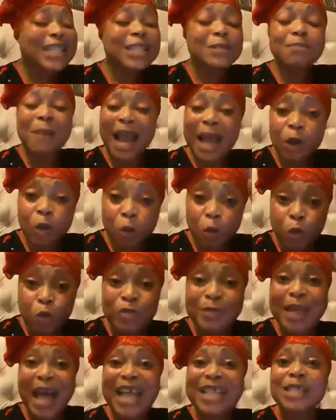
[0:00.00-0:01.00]
That's
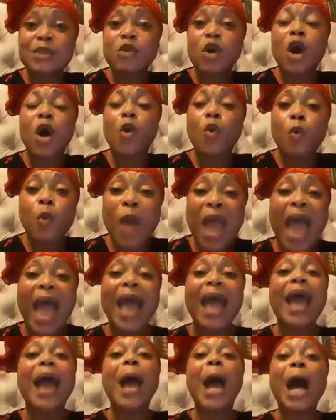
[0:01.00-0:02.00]

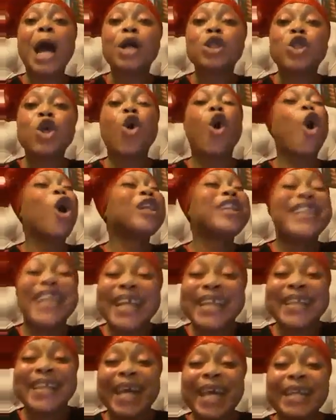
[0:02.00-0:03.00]
where The
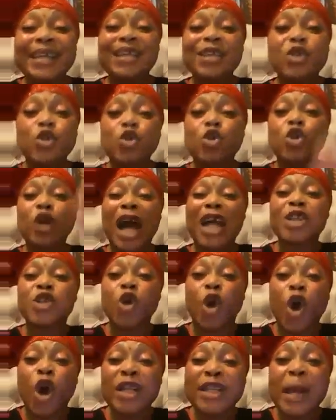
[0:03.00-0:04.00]
only thing,
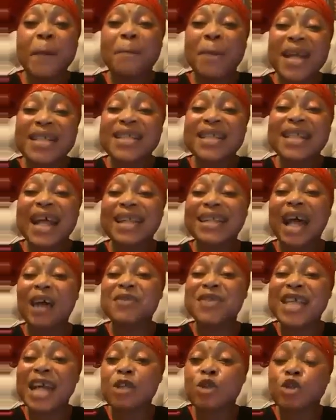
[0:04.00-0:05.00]
you are the only person
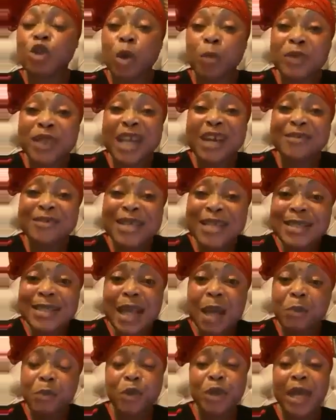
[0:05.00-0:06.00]
that have said something
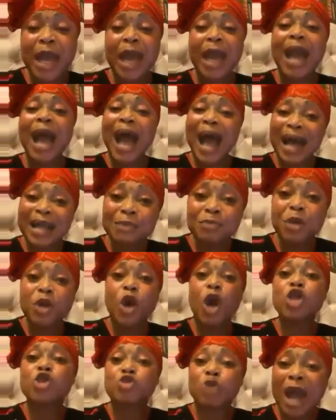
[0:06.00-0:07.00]
reasonable here.
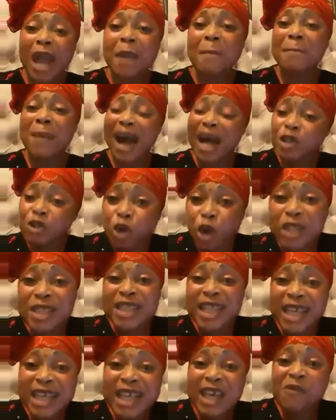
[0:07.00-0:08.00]
And because you are a
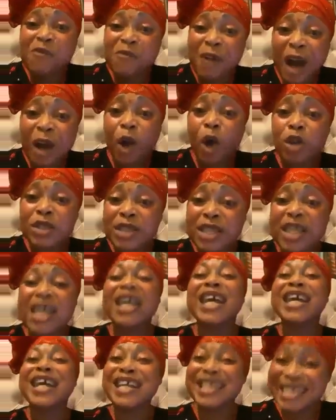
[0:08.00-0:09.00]
man, your thinking
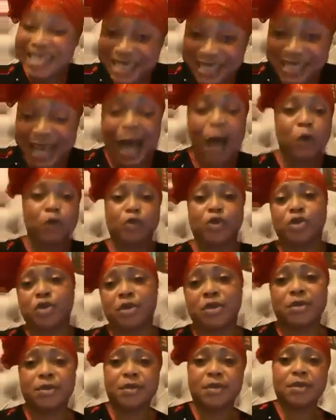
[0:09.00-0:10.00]
faculty is
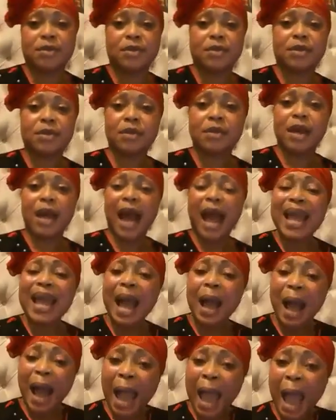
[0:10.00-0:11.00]
sound.
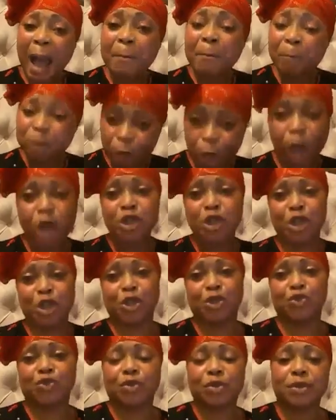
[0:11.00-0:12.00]
I
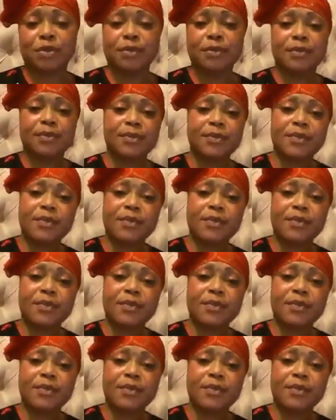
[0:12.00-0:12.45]
applaud you.